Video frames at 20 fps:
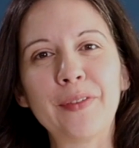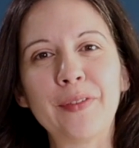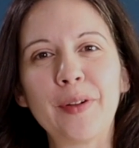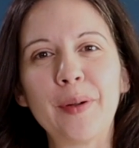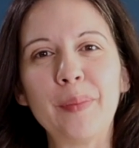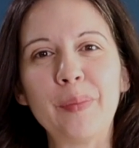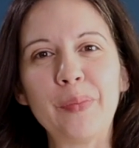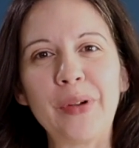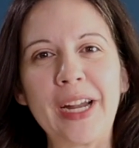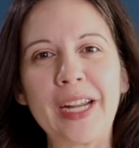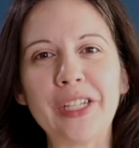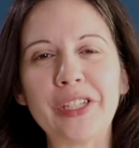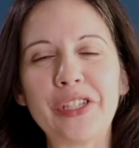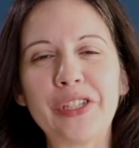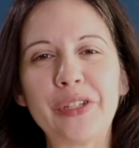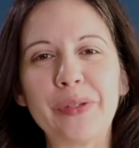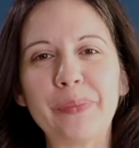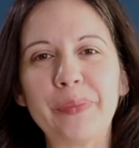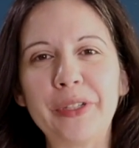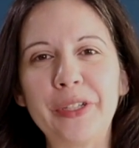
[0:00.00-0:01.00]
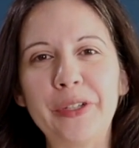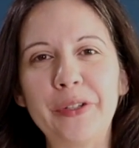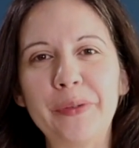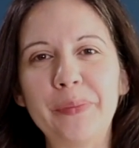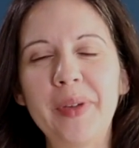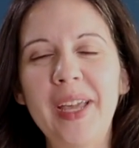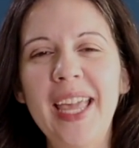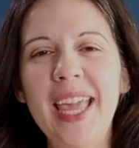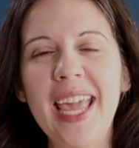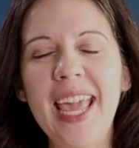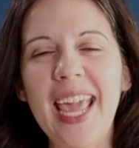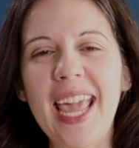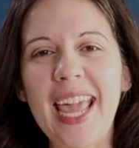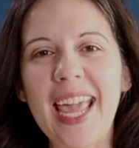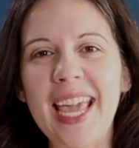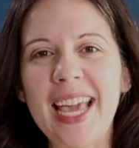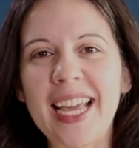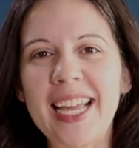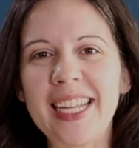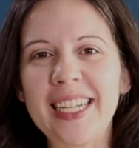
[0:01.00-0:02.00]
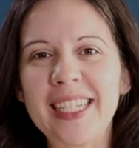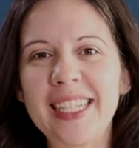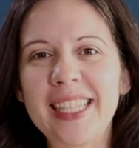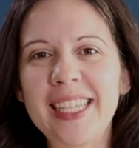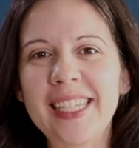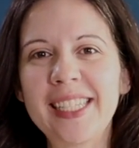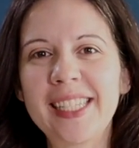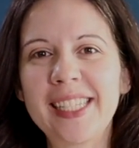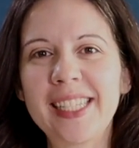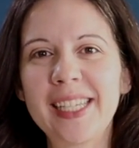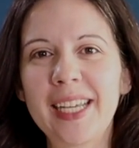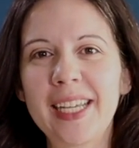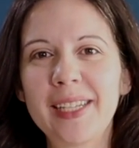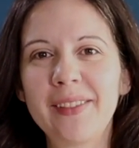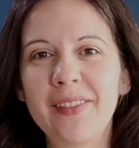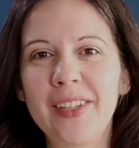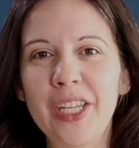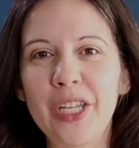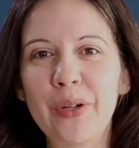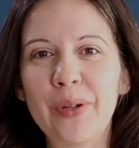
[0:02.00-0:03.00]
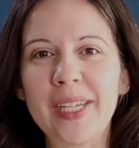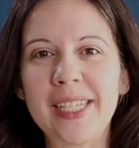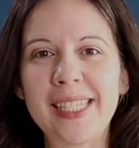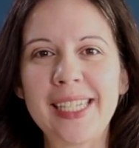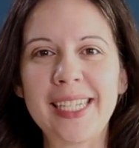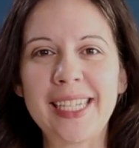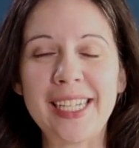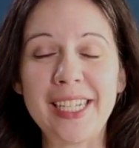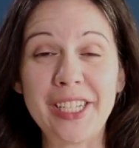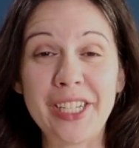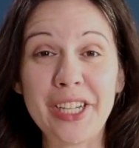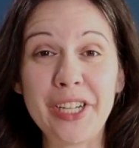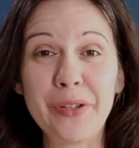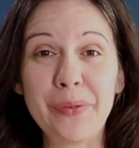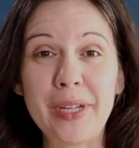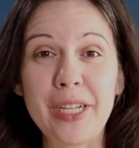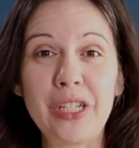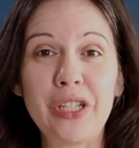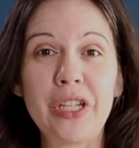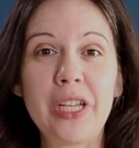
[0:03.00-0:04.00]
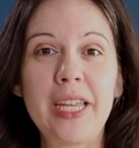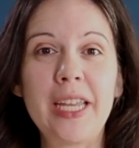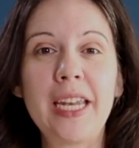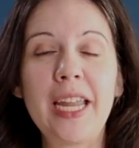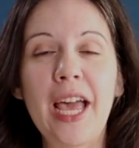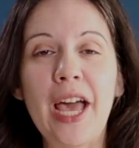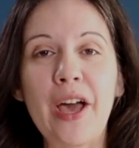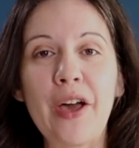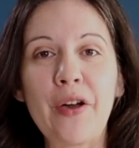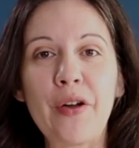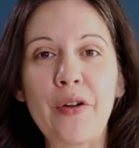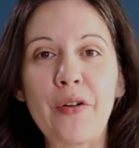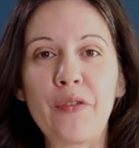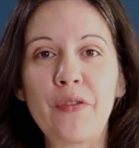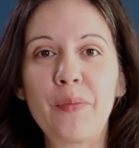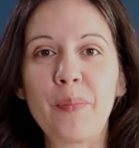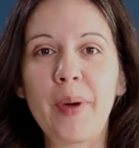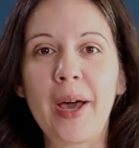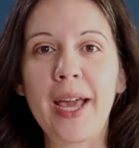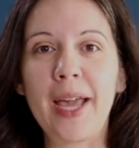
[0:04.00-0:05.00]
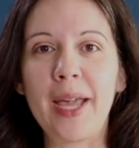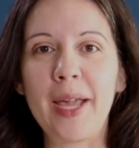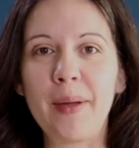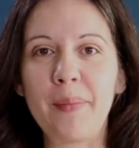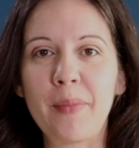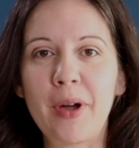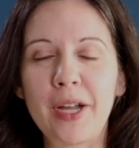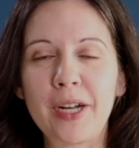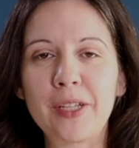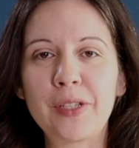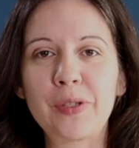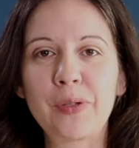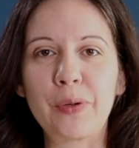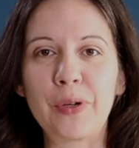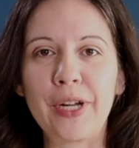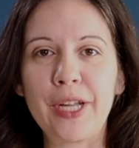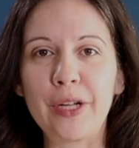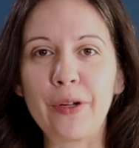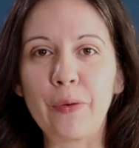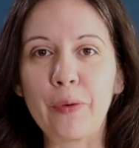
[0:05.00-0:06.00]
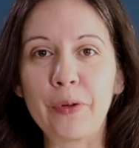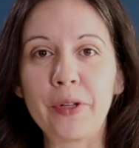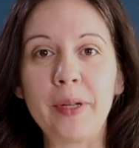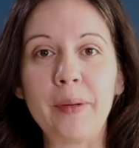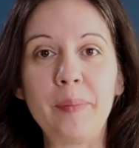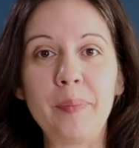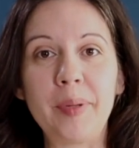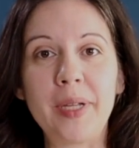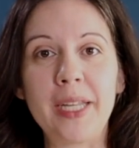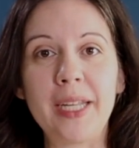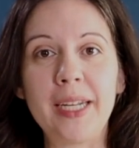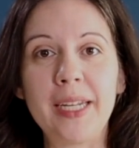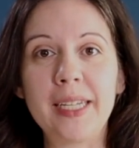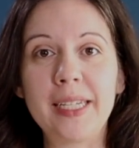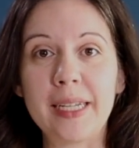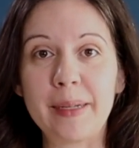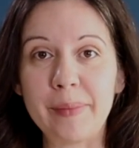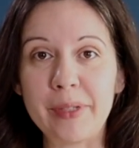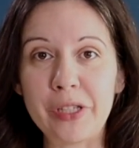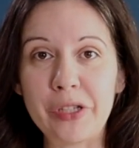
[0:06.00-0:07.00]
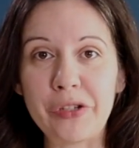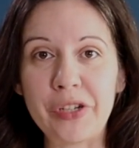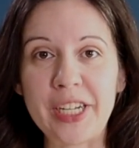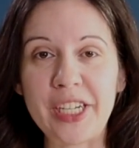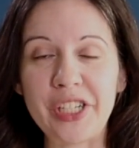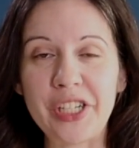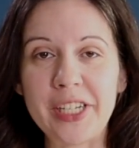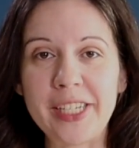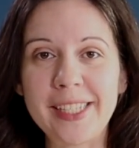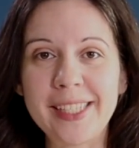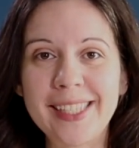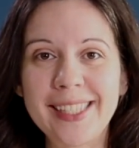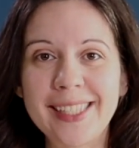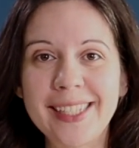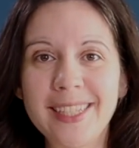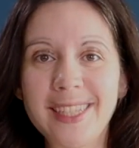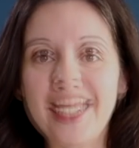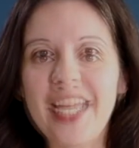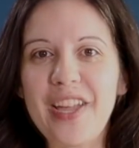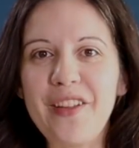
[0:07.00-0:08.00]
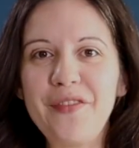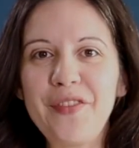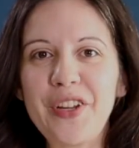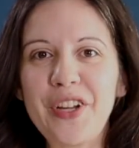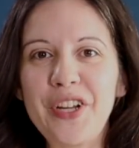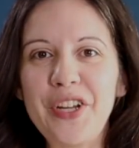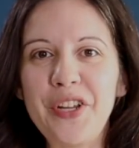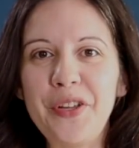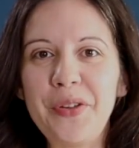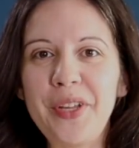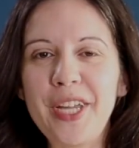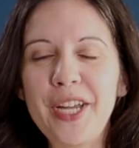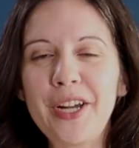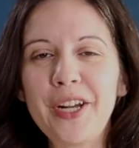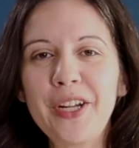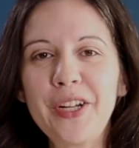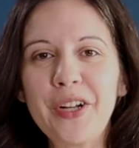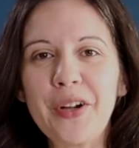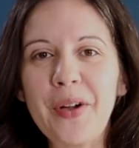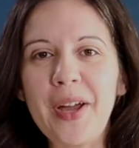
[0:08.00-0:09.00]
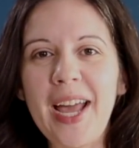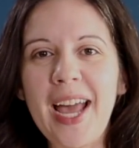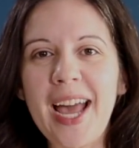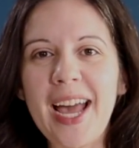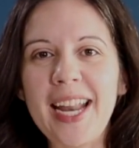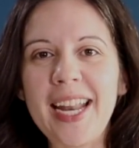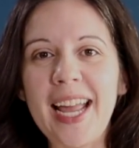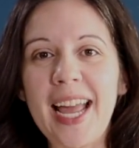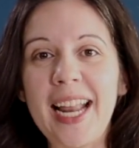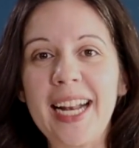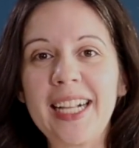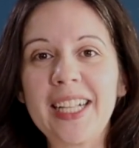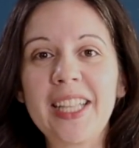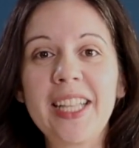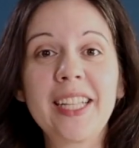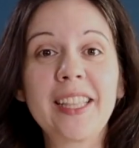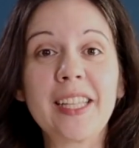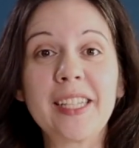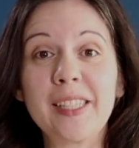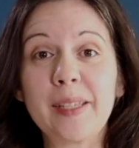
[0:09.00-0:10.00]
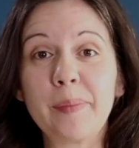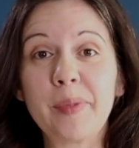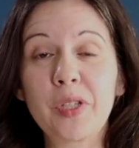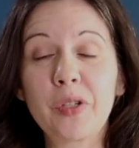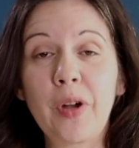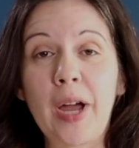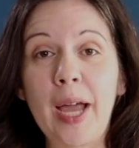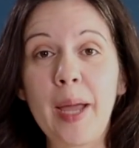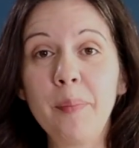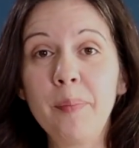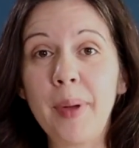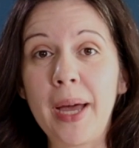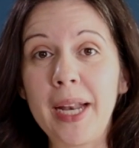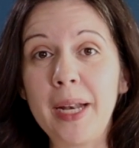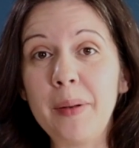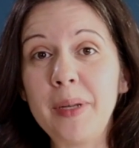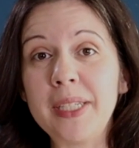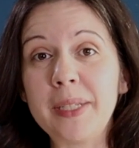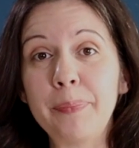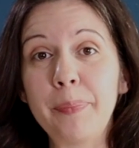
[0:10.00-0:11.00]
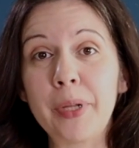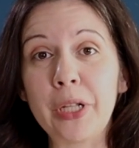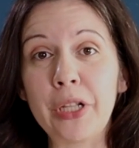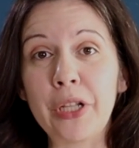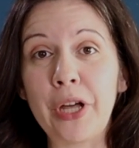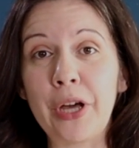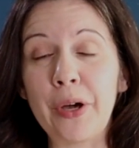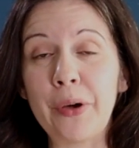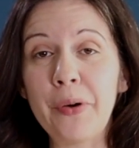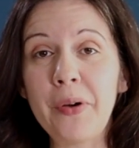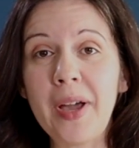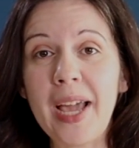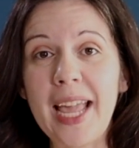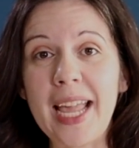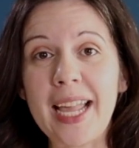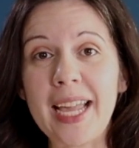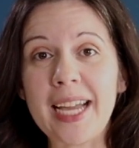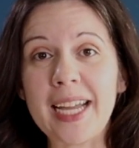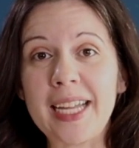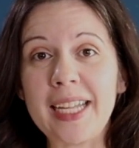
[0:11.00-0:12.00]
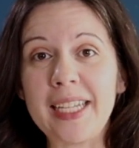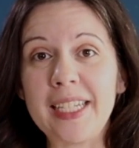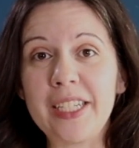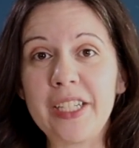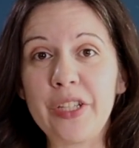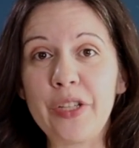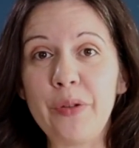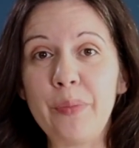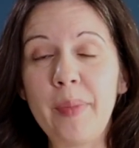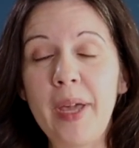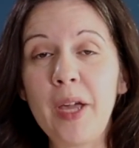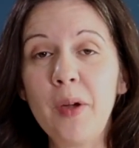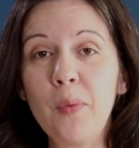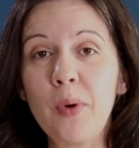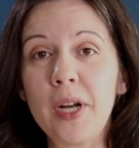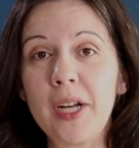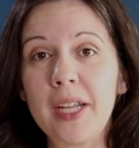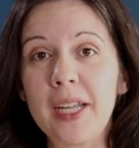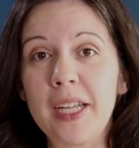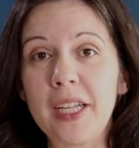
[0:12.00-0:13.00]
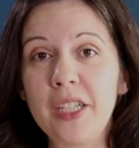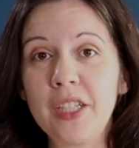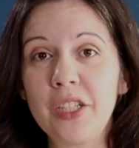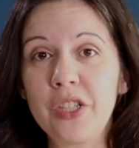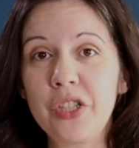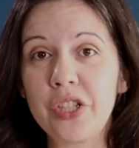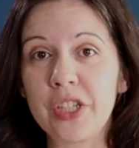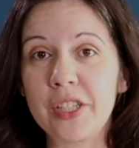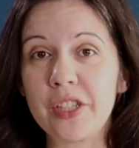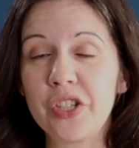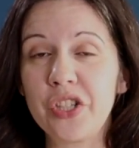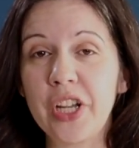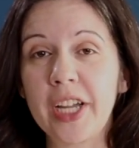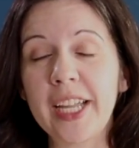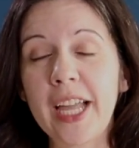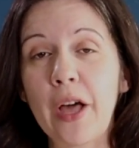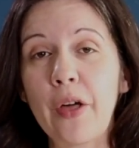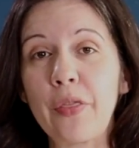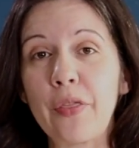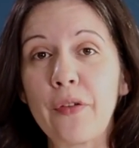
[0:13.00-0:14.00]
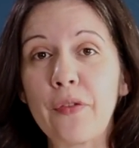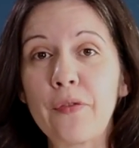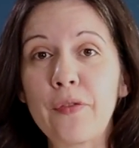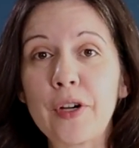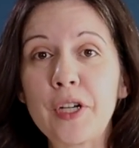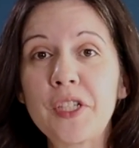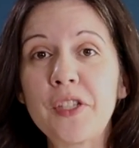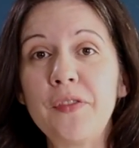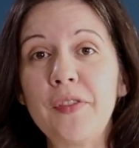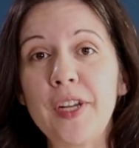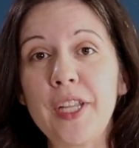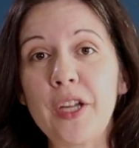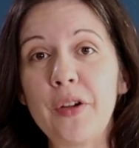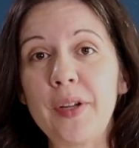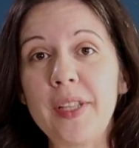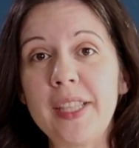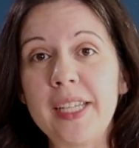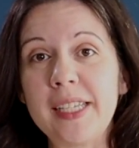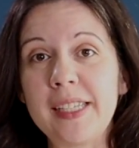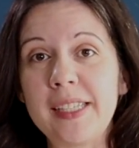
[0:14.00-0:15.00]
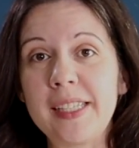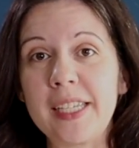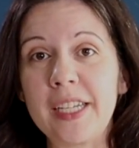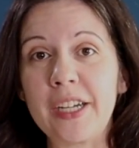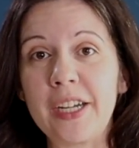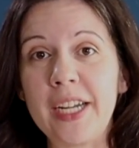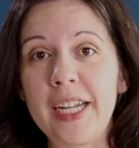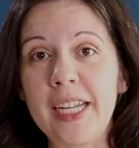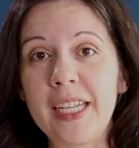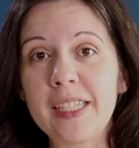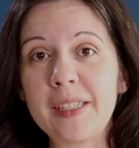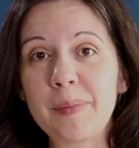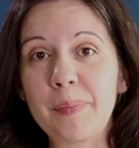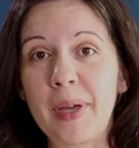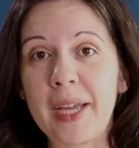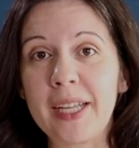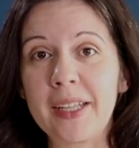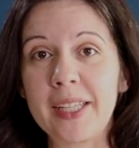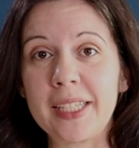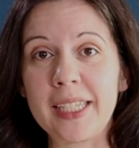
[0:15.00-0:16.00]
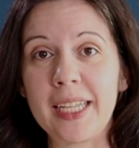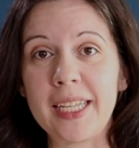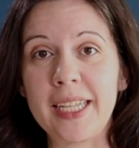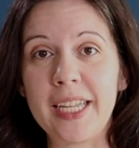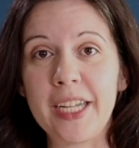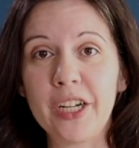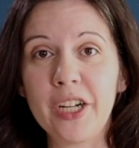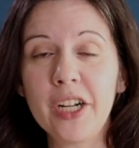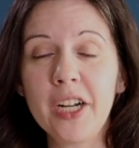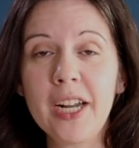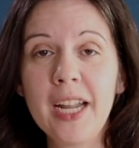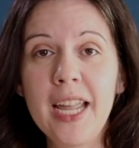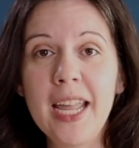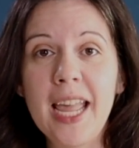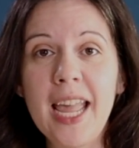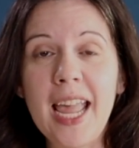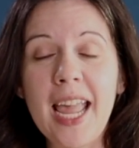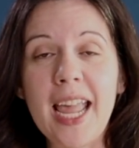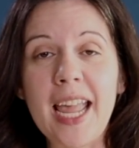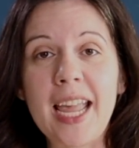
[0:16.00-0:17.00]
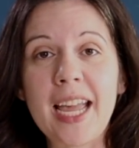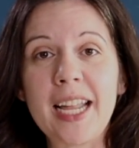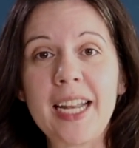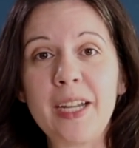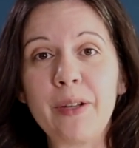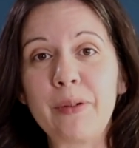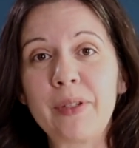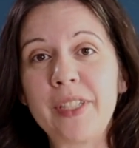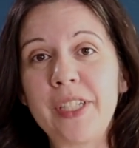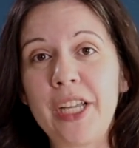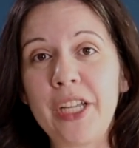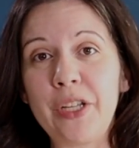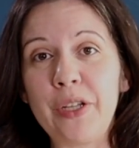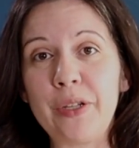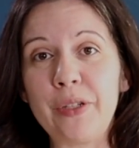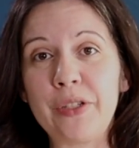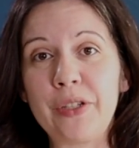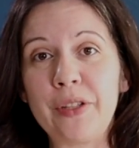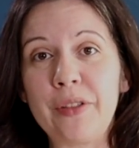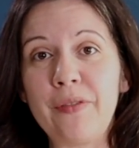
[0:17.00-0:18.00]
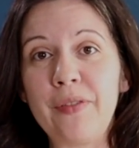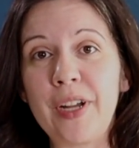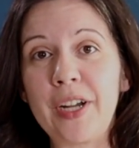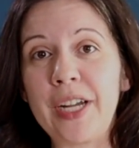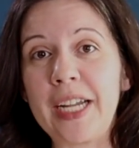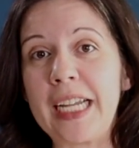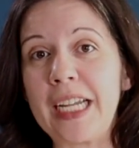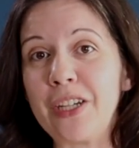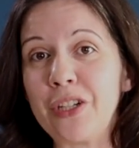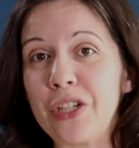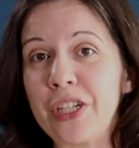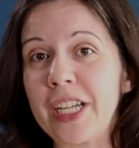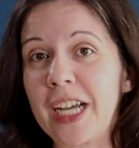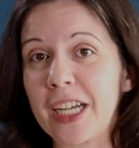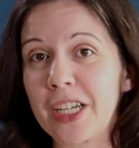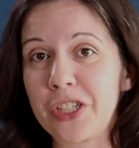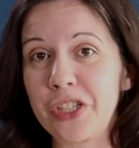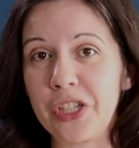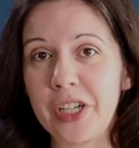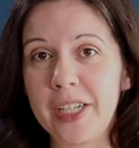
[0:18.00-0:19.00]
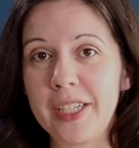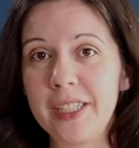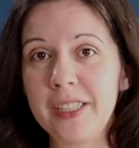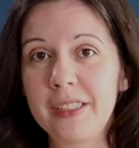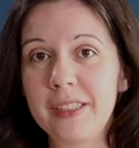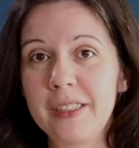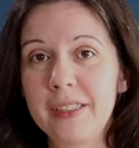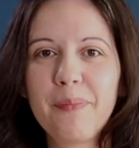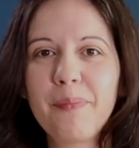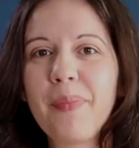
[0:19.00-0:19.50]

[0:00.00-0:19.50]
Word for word: from Branch to Bloom and this video is a continuation of my Montessori golden bead demonstrations. If you're new here, go ahead and click the subscribe button below and you may want to just check out the first video in this series by clicking here and it will take you to the very introduction.